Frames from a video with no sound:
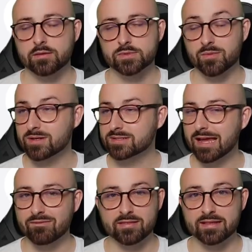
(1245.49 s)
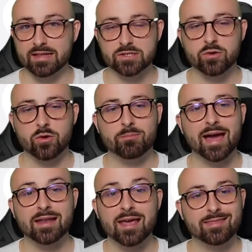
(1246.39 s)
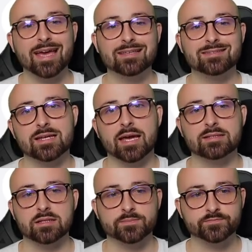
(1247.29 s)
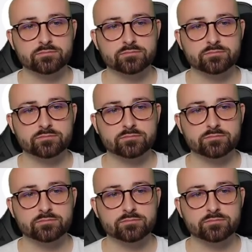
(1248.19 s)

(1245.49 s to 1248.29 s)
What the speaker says: So I'm not going to say whether I think that's good or bad. That is the data.